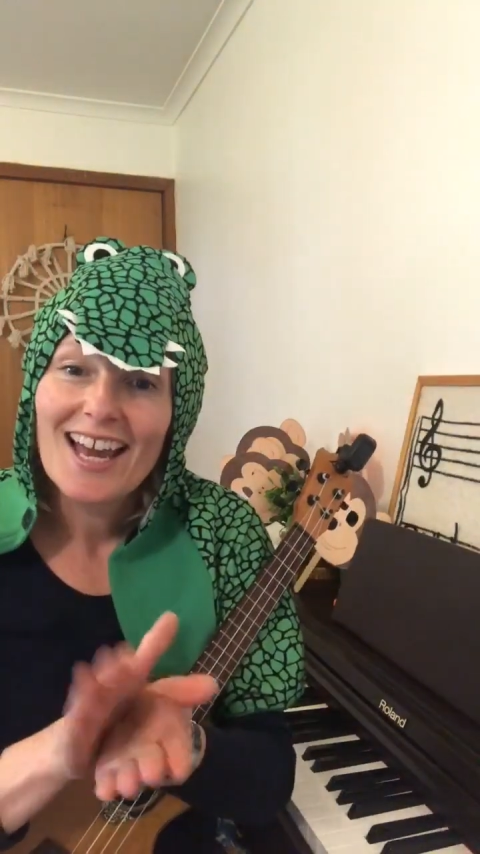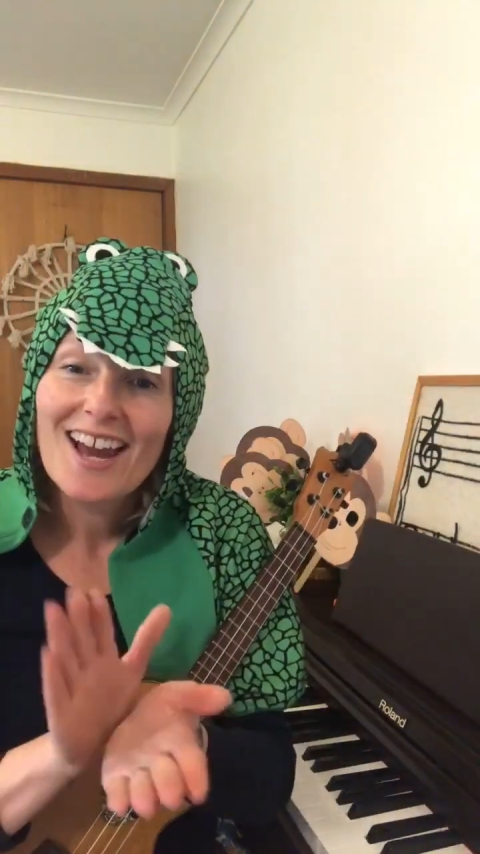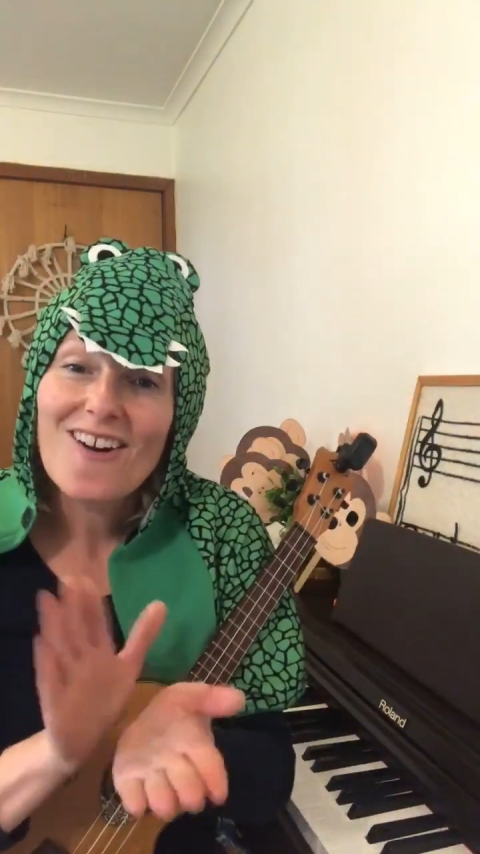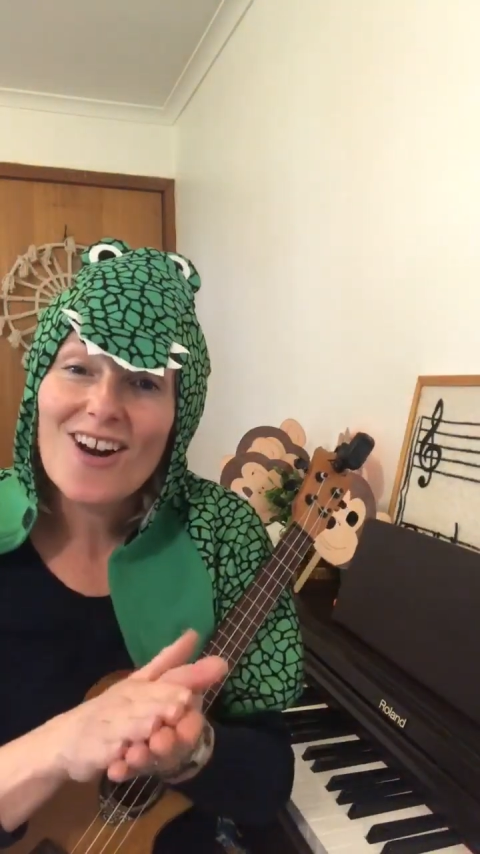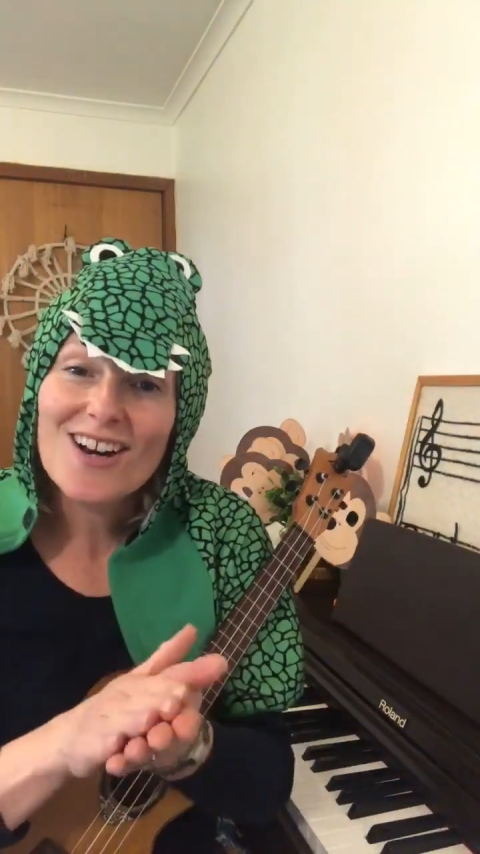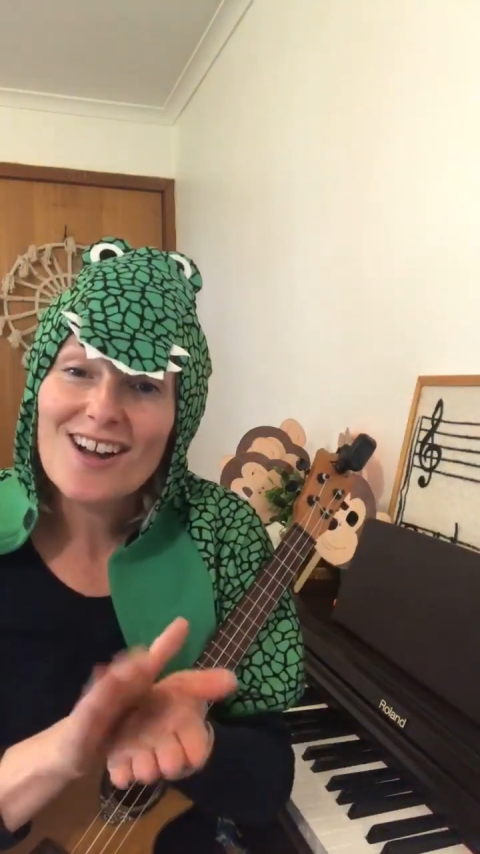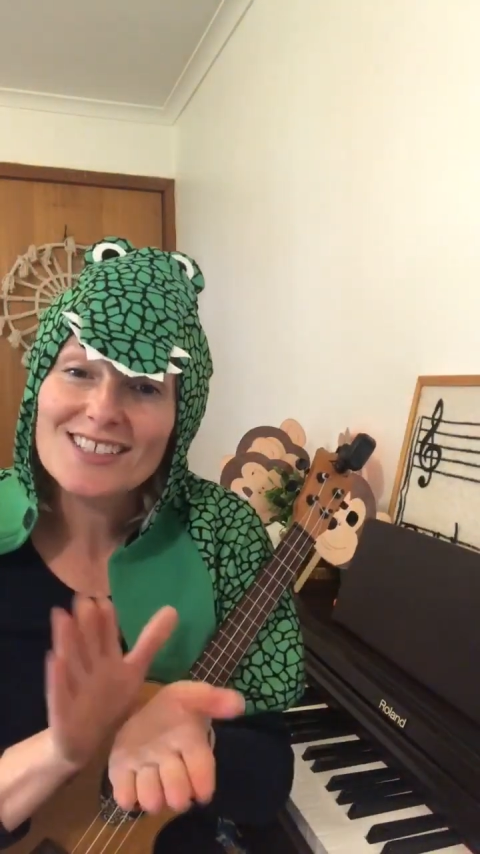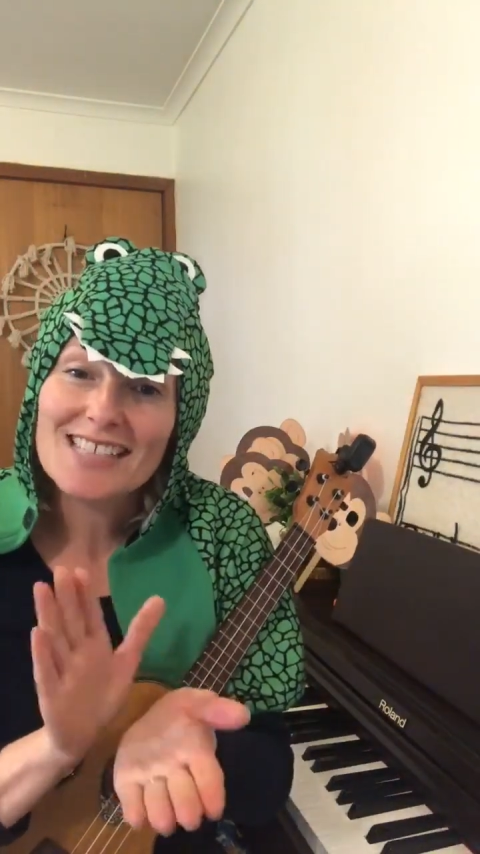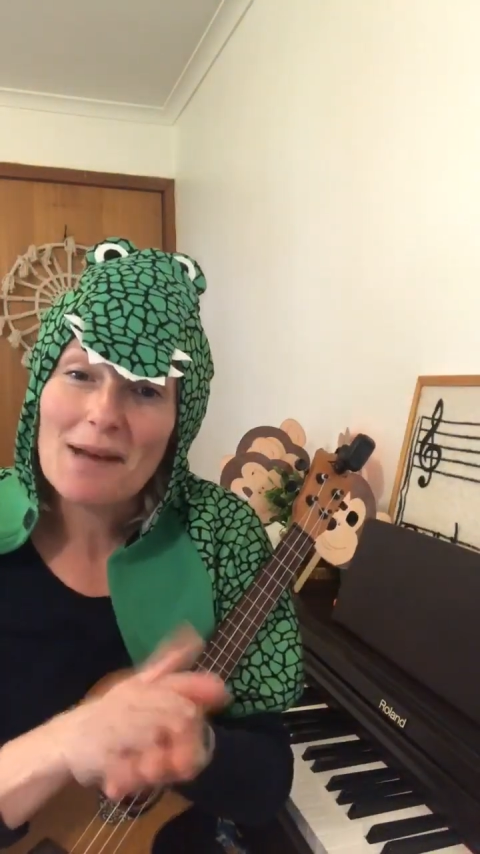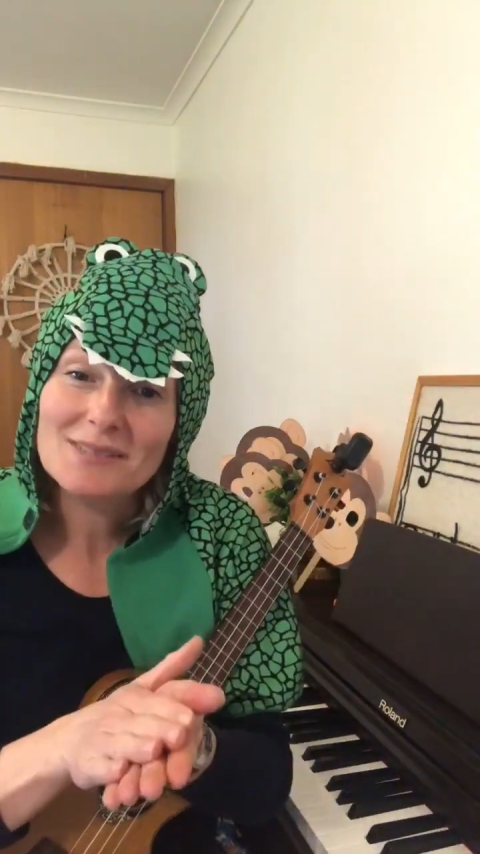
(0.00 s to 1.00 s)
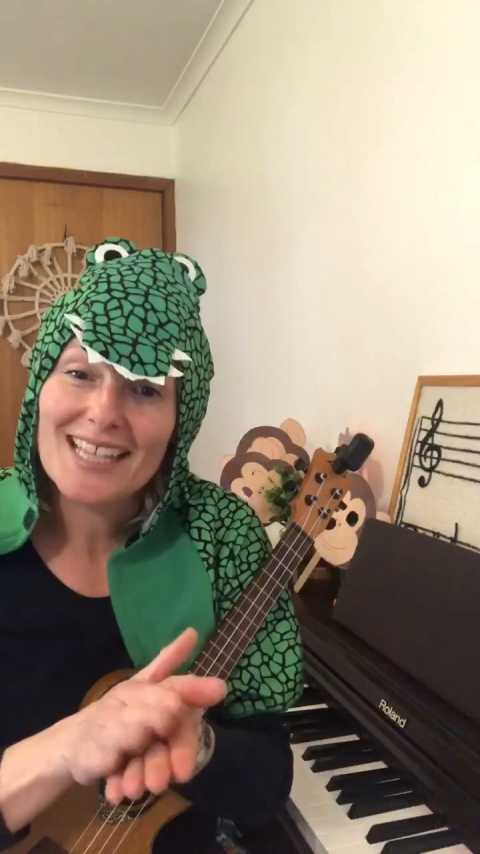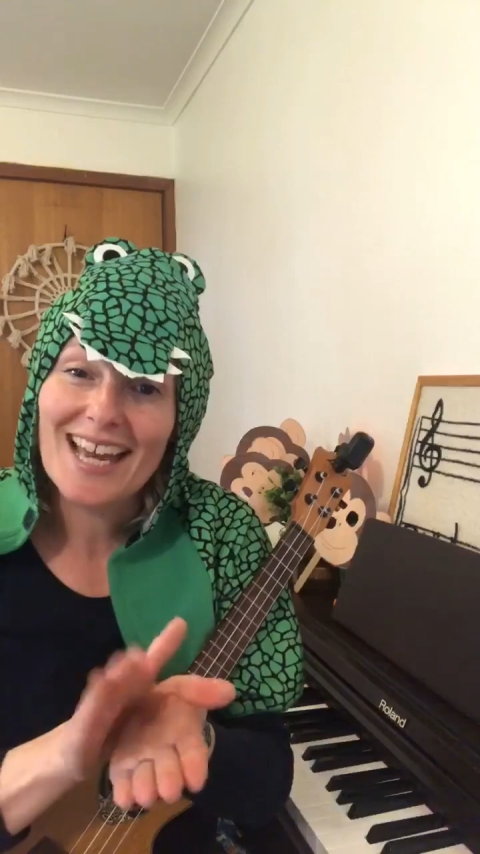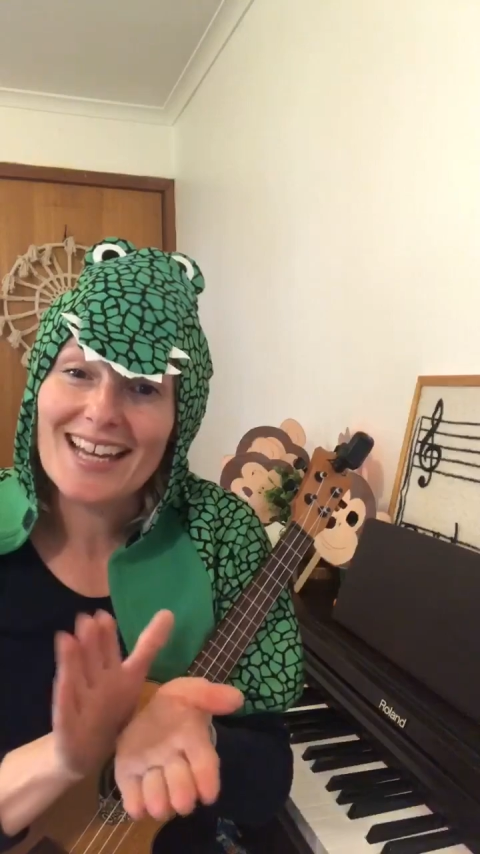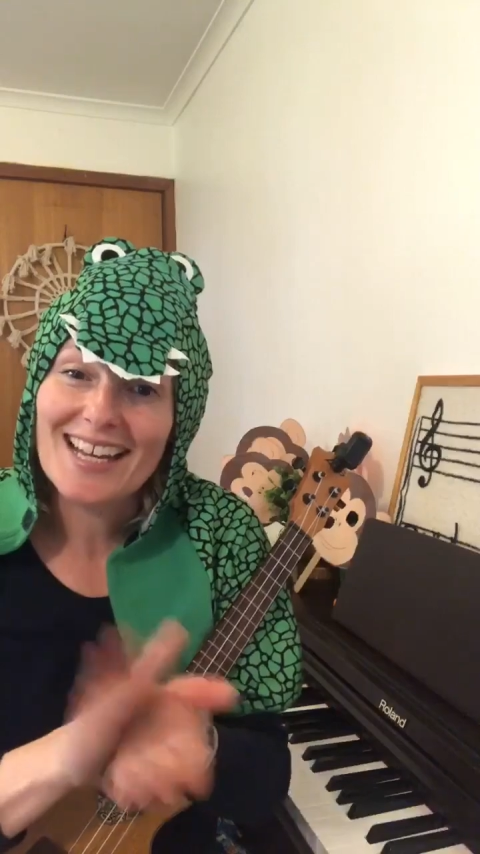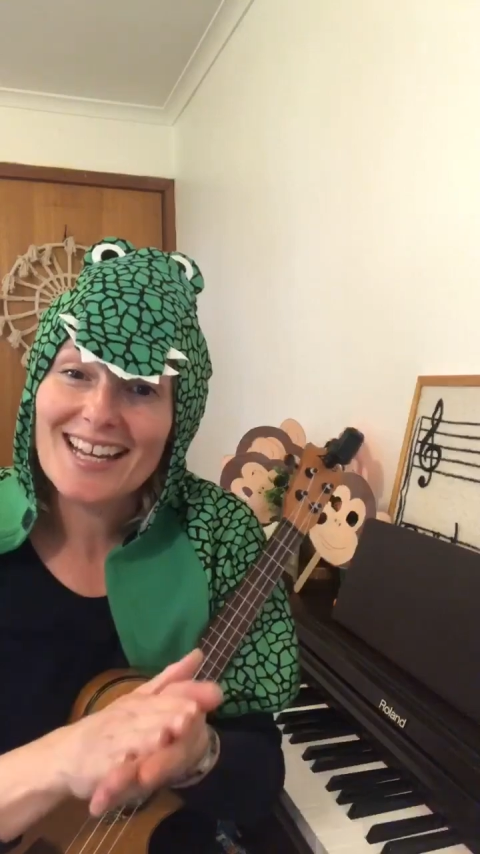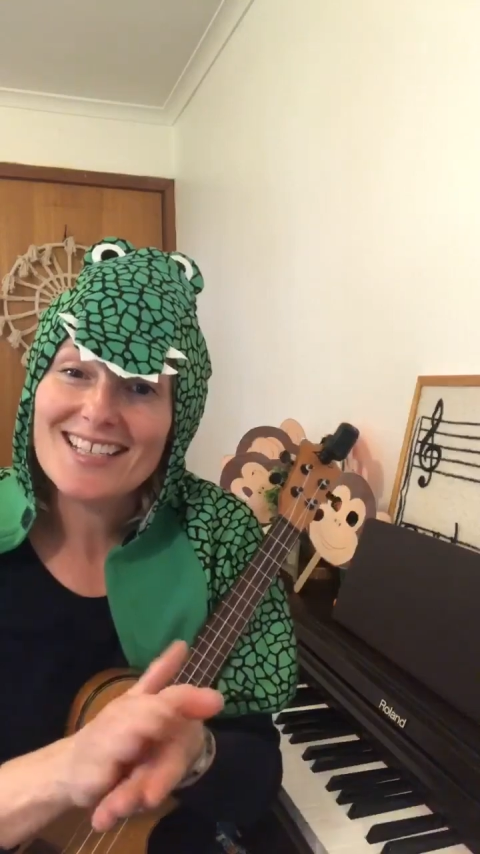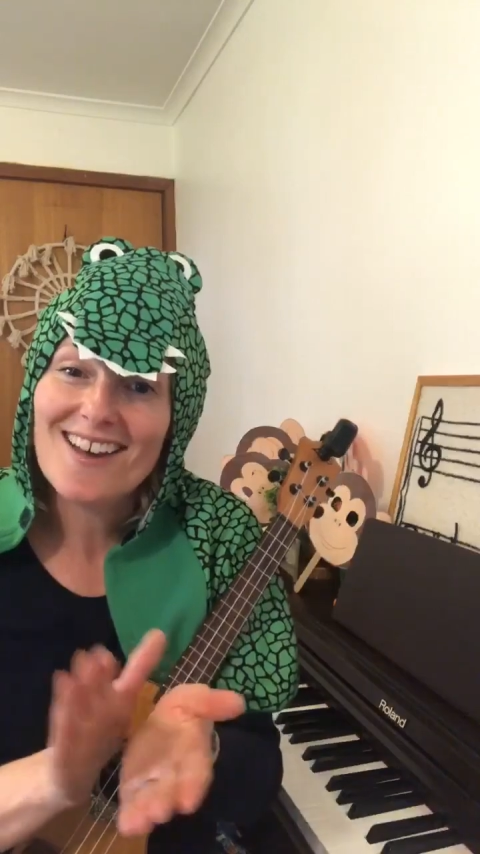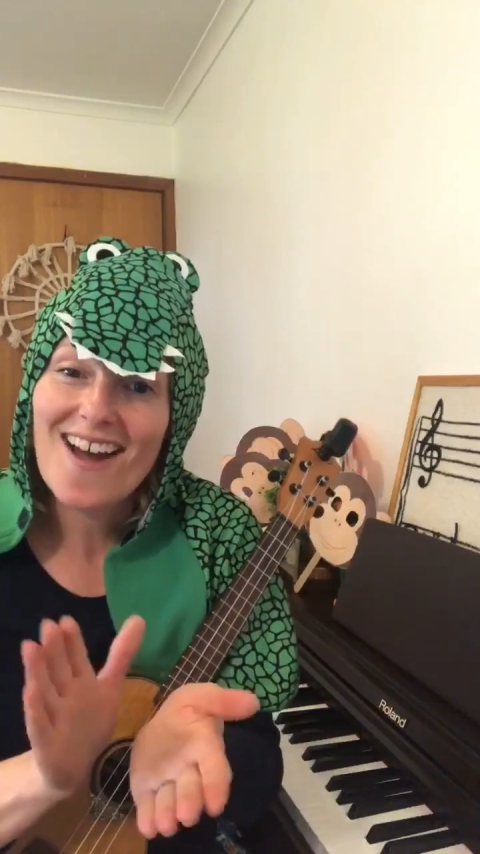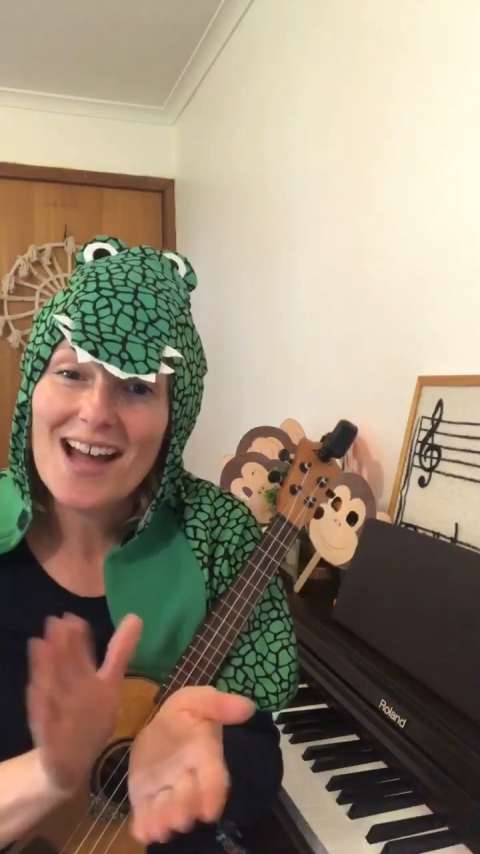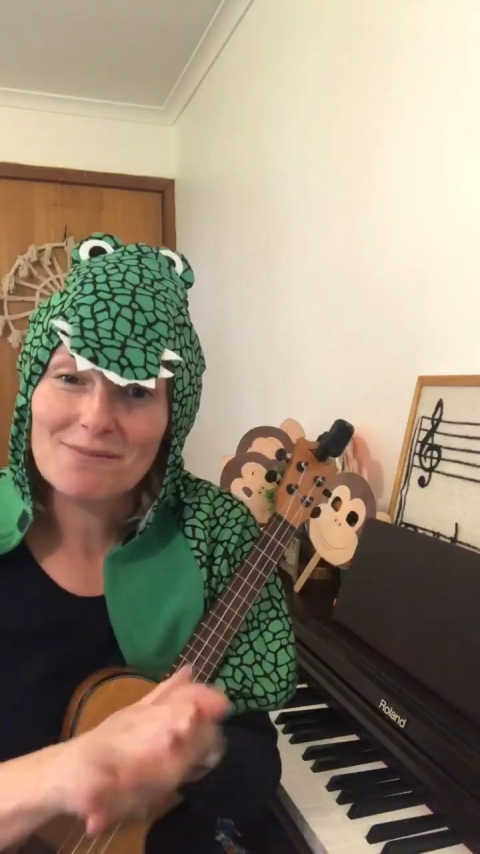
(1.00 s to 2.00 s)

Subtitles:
crocodile snaps again in time.